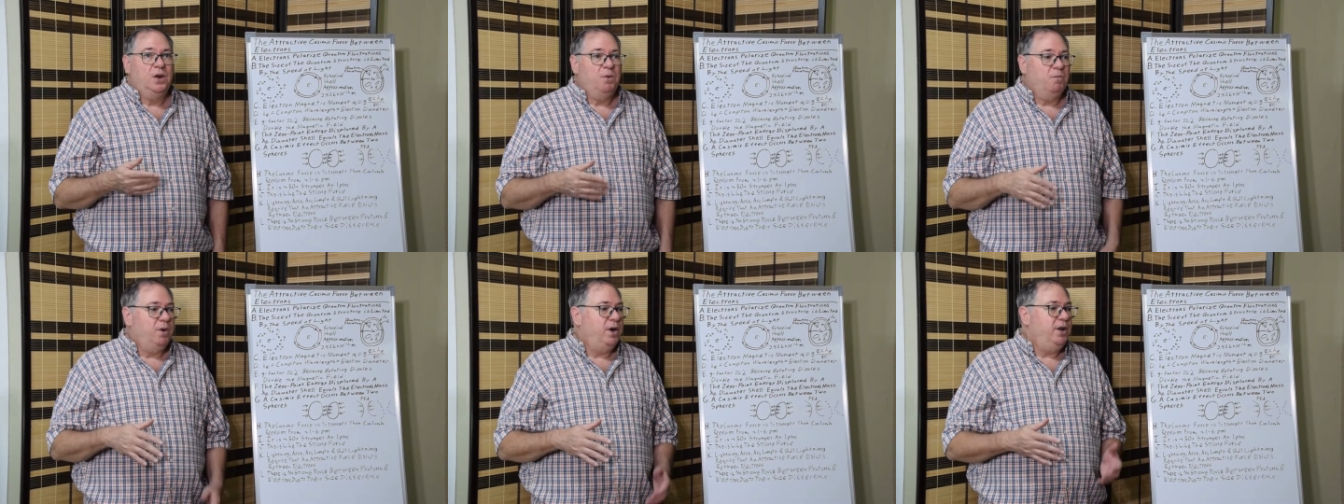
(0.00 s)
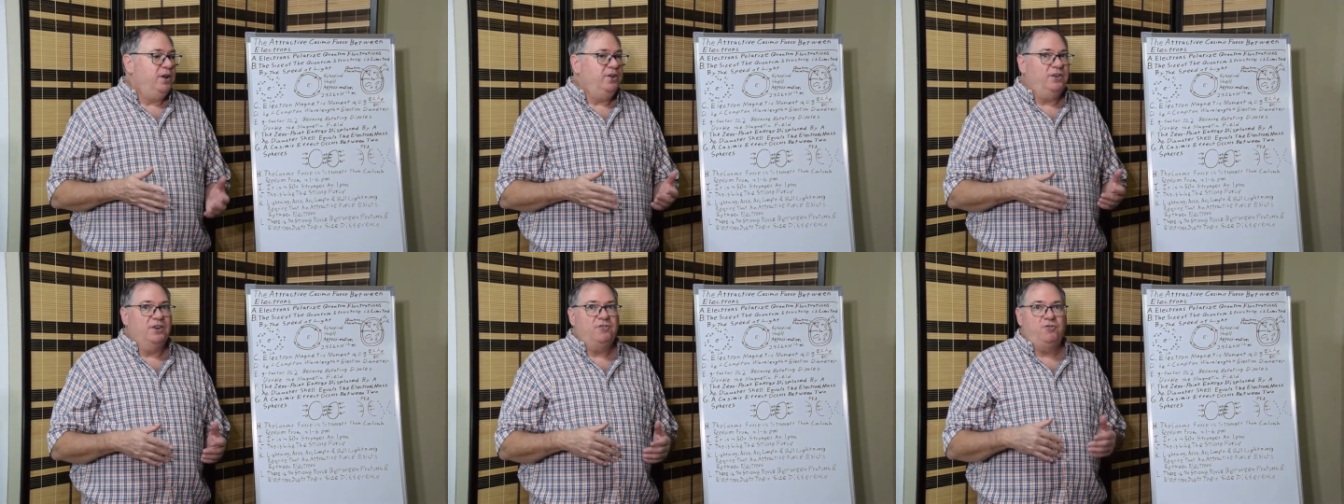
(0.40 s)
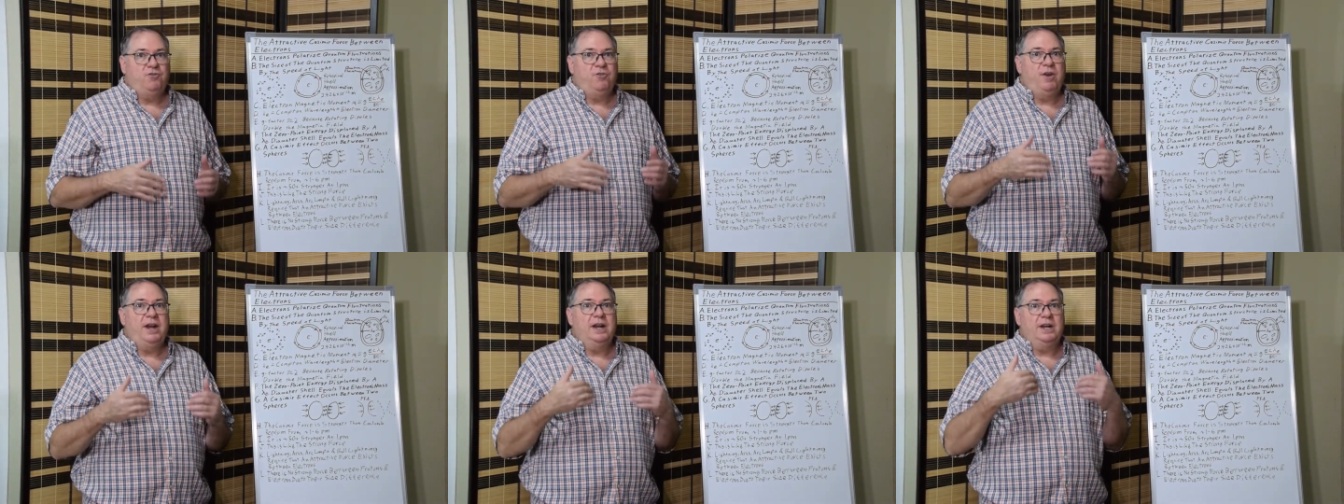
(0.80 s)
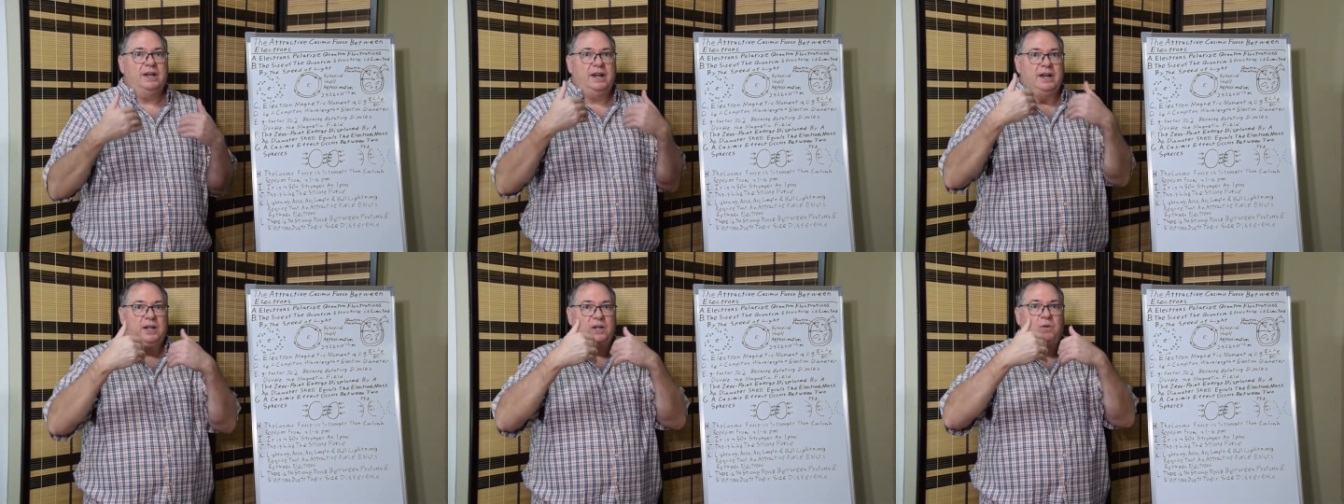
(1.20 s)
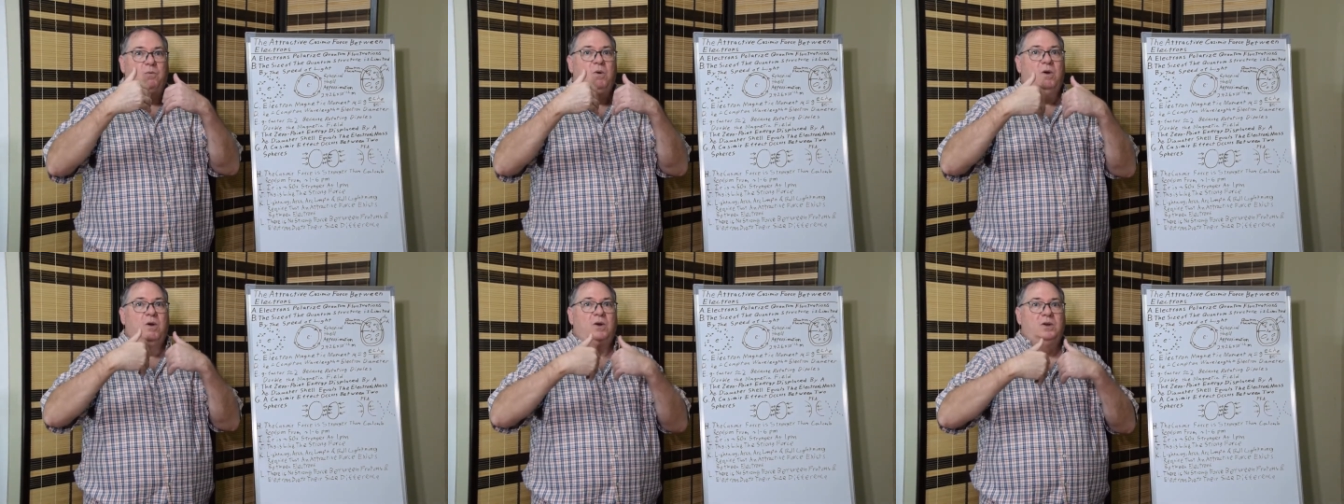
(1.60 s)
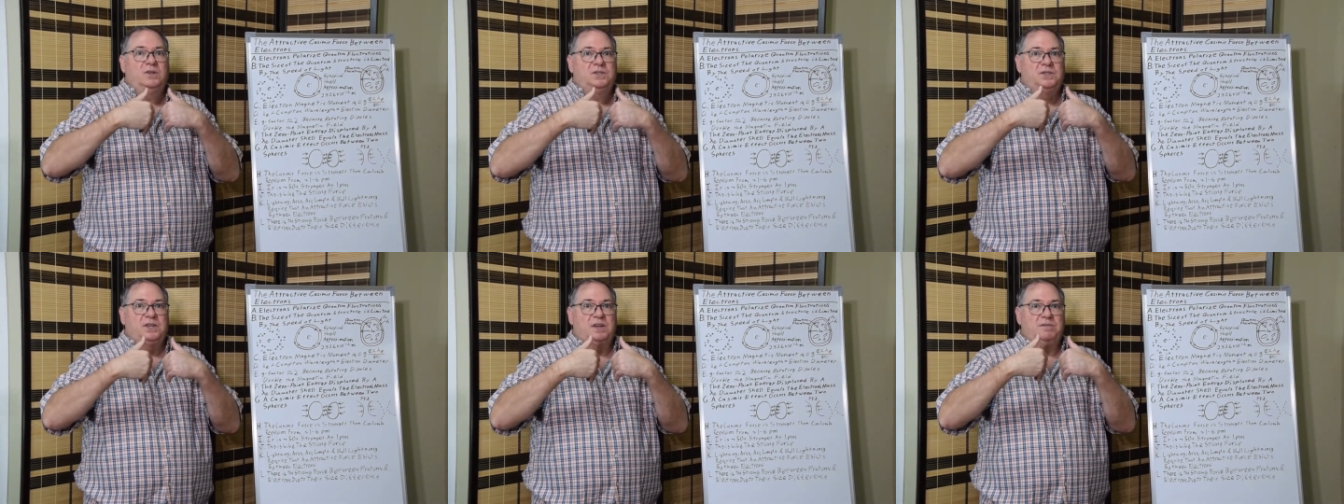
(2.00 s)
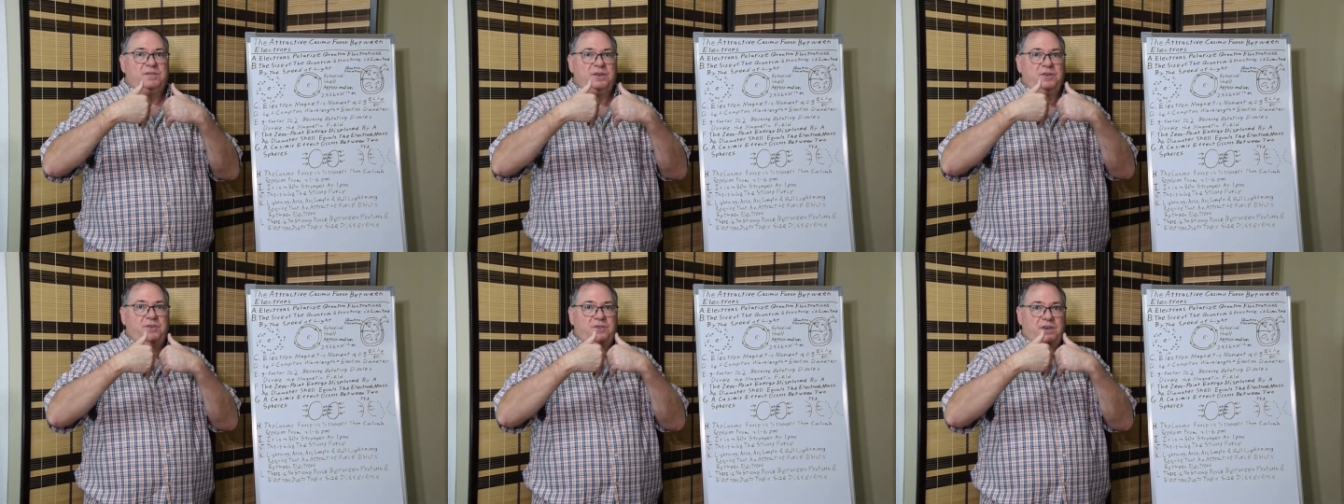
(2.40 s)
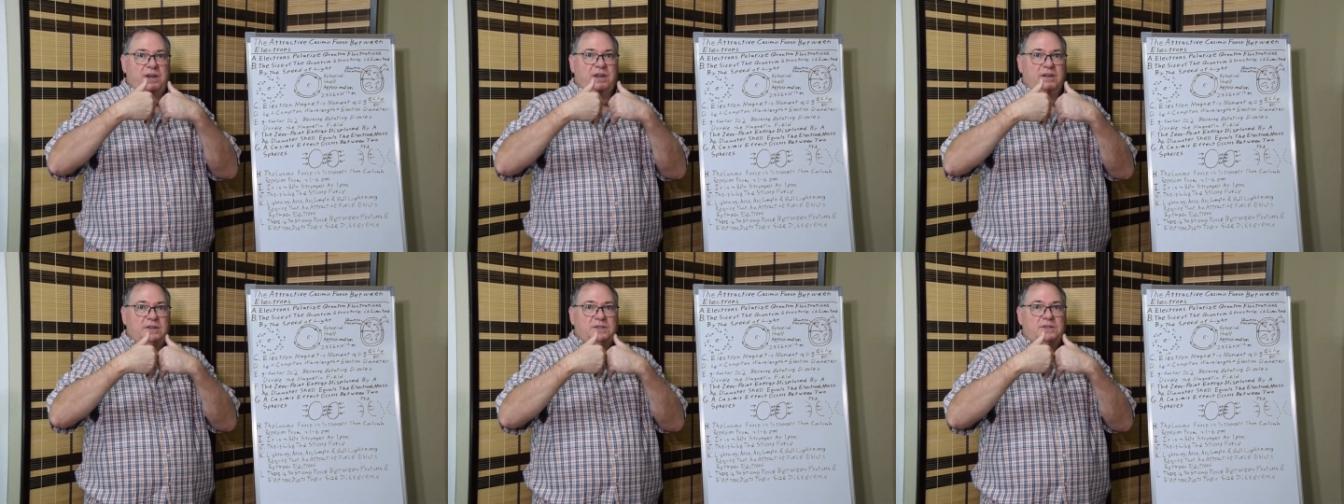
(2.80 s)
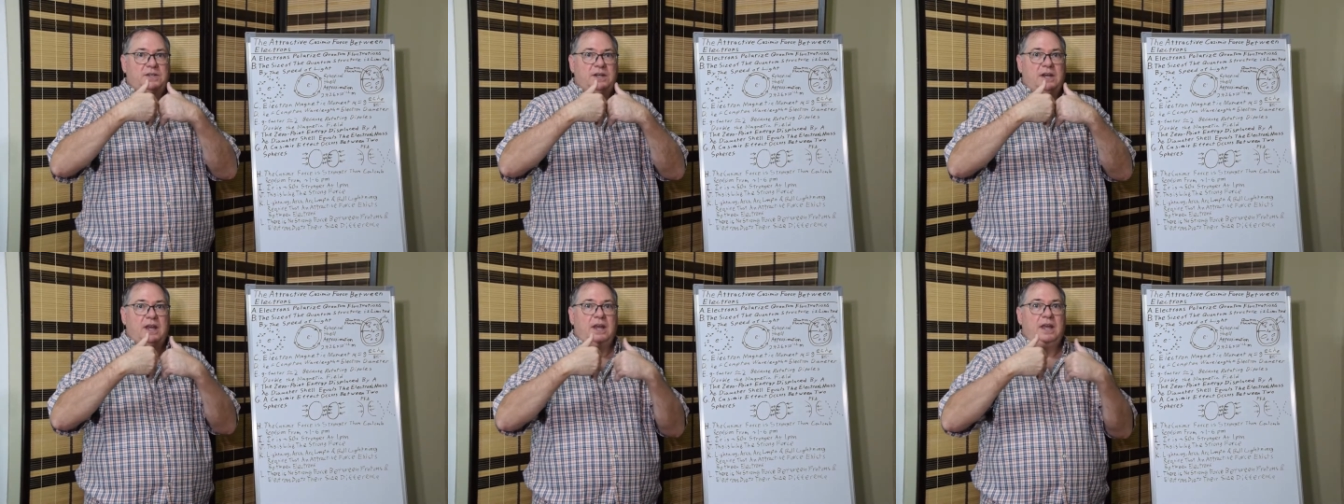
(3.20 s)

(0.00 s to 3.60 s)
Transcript: where you just treat it like the walls of two shells.